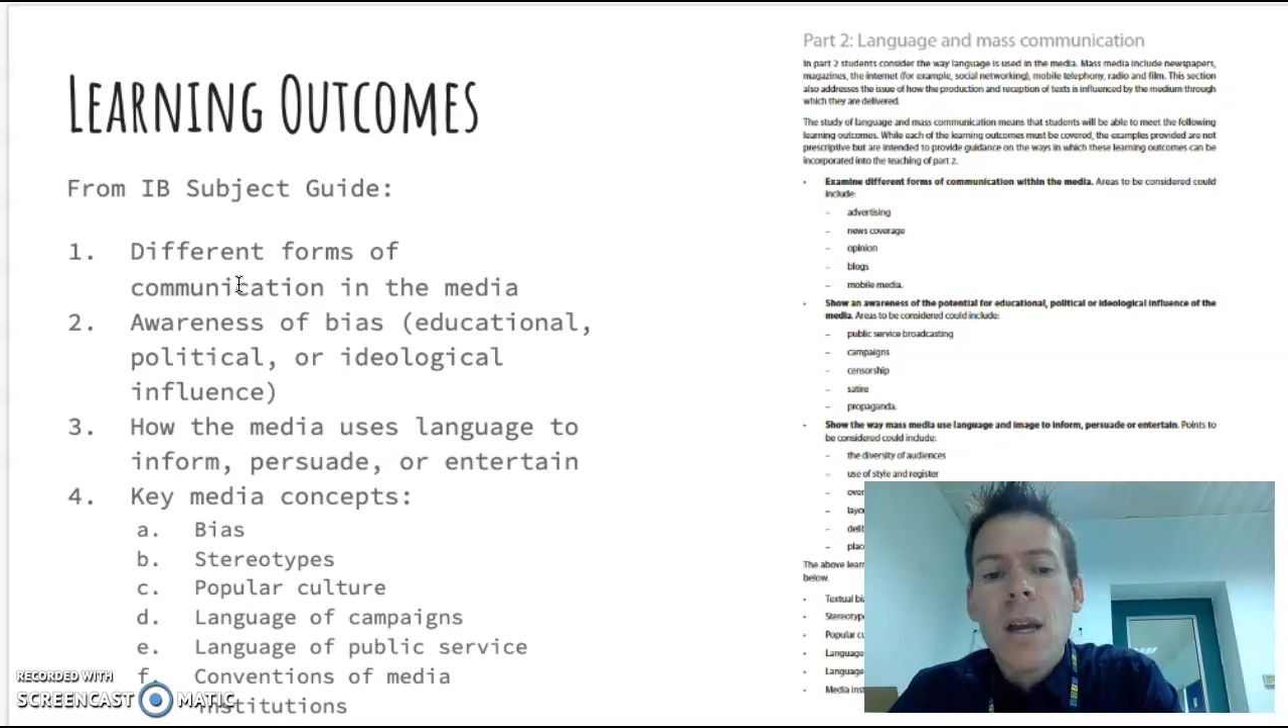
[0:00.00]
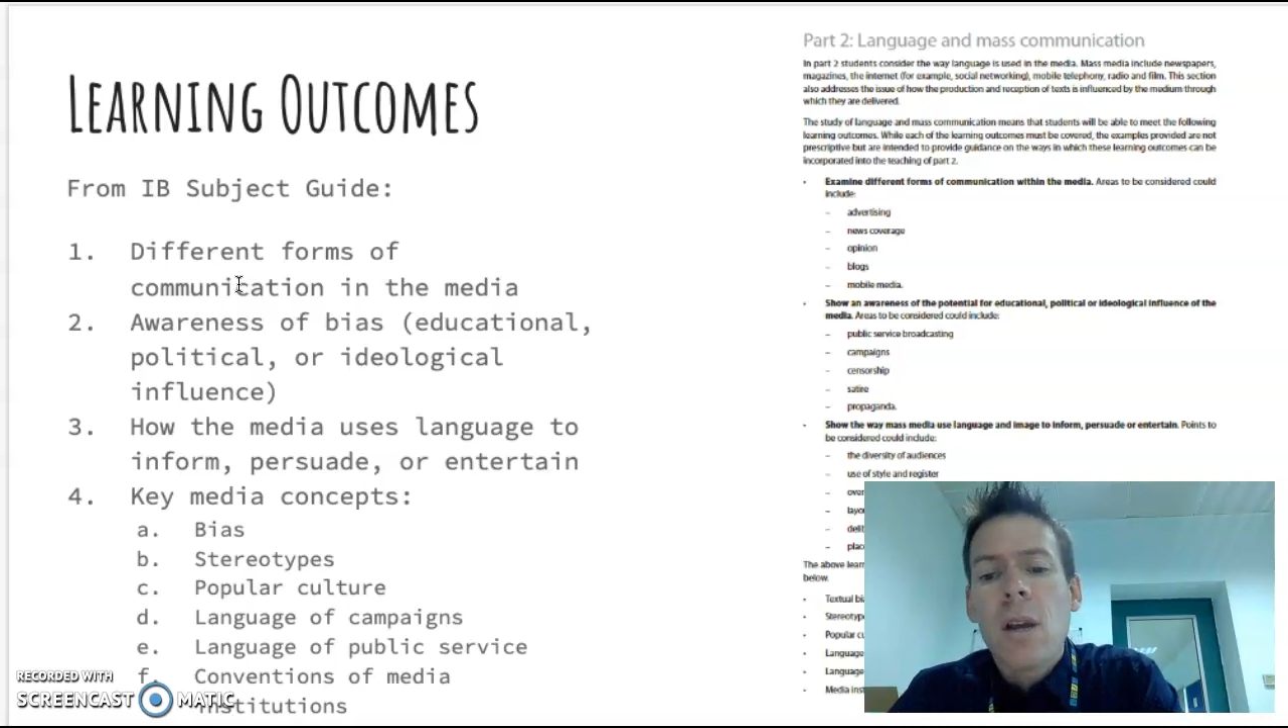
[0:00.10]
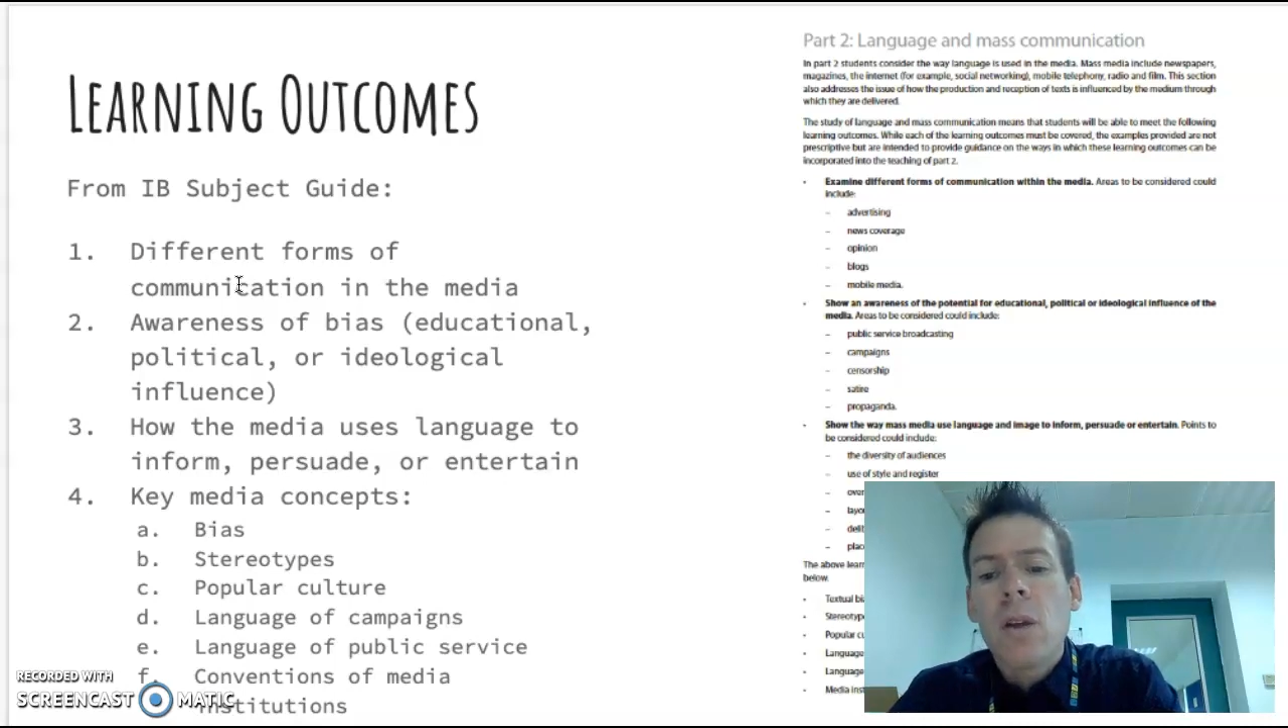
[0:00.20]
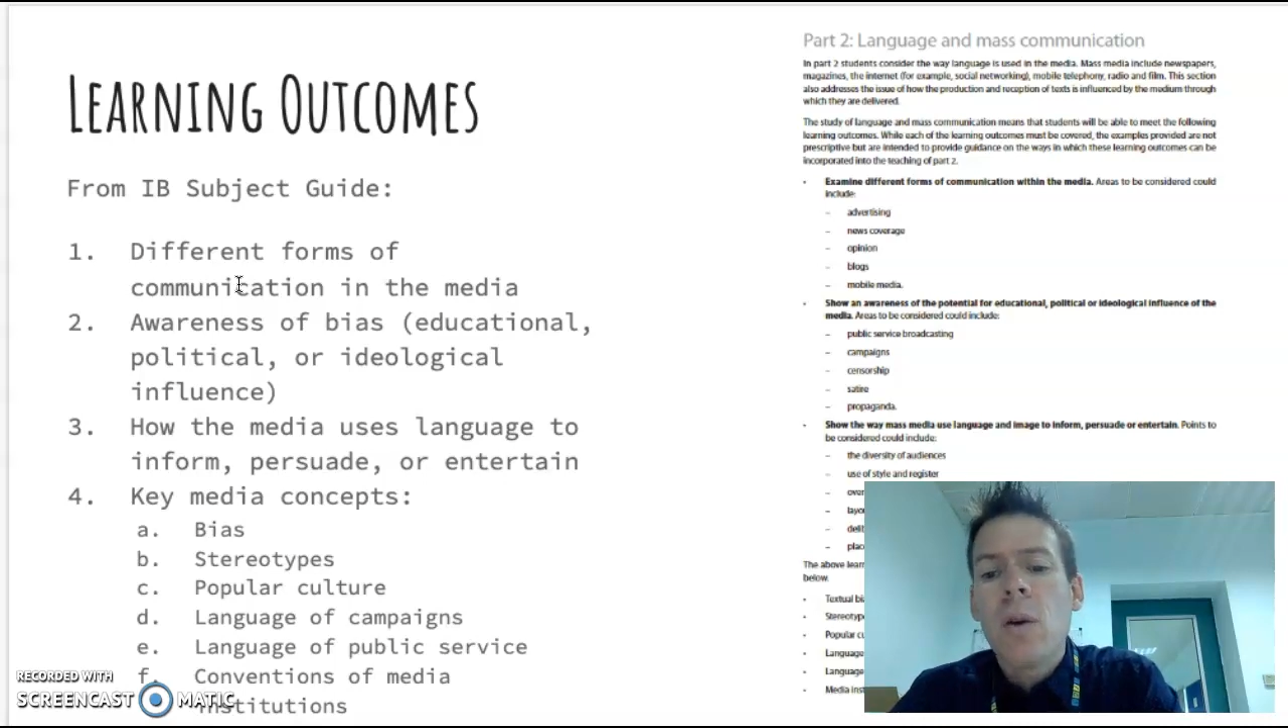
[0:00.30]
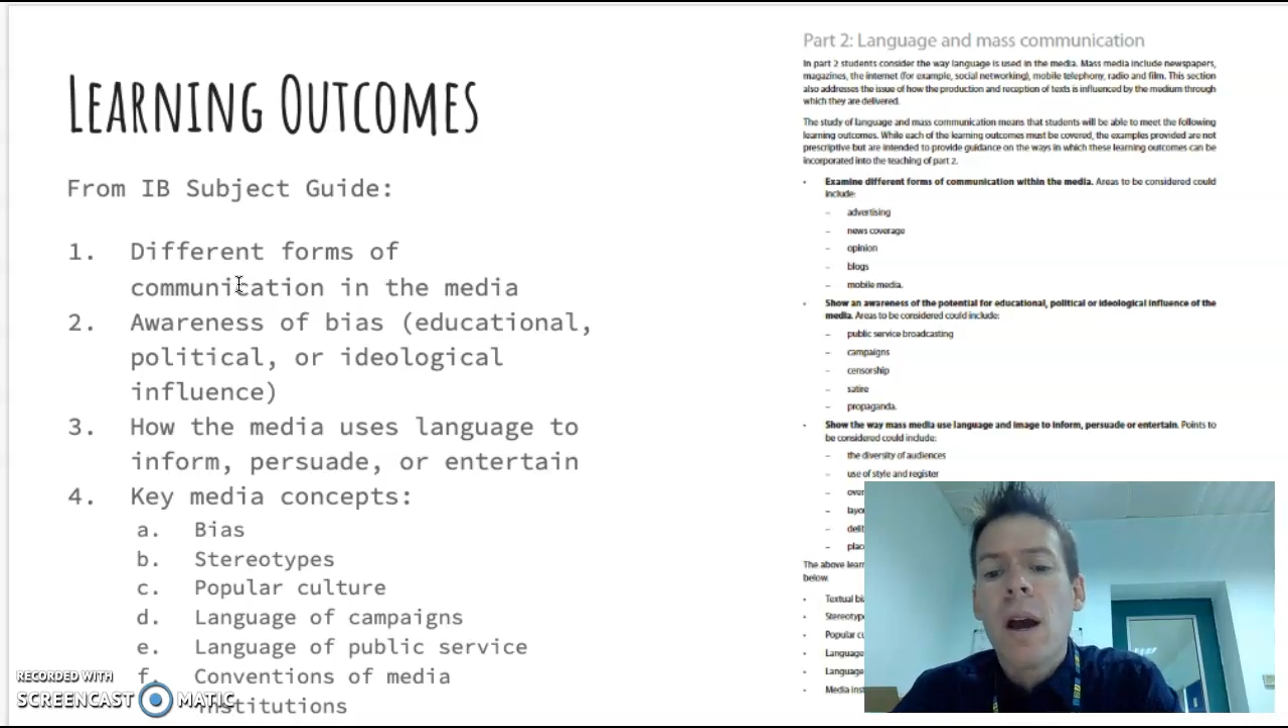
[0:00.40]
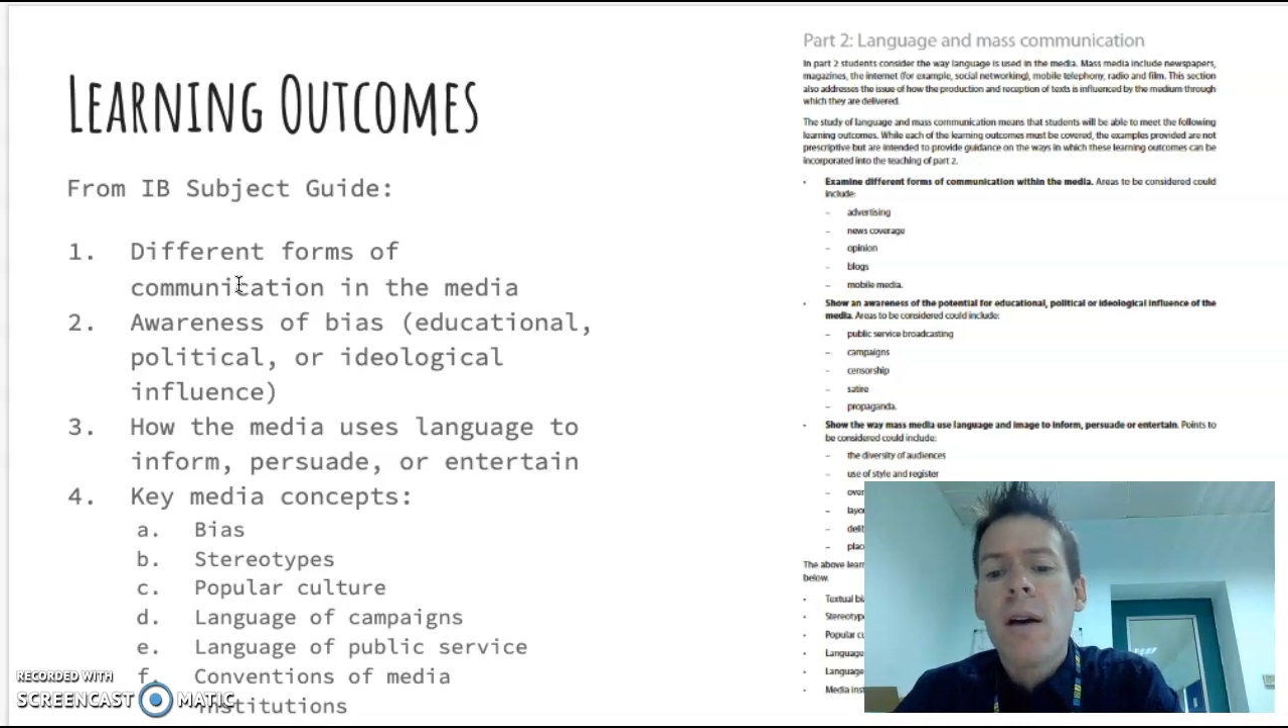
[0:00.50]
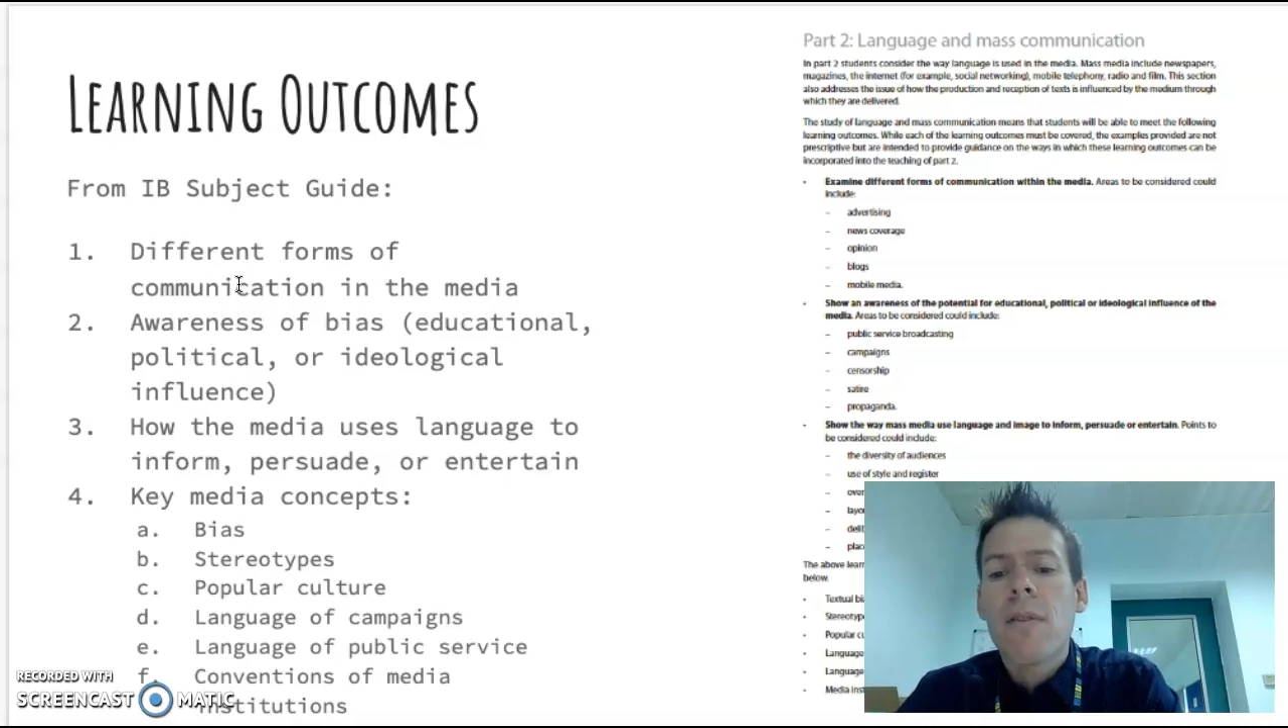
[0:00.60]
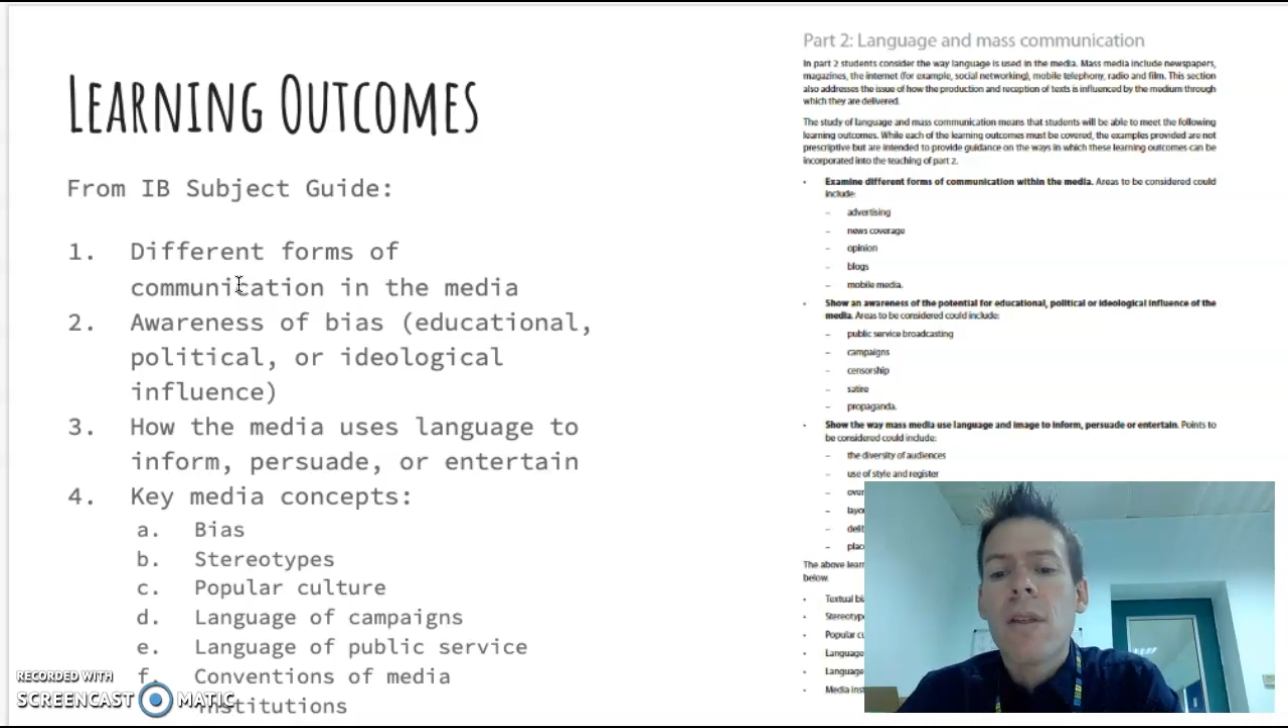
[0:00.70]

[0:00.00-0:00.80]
You have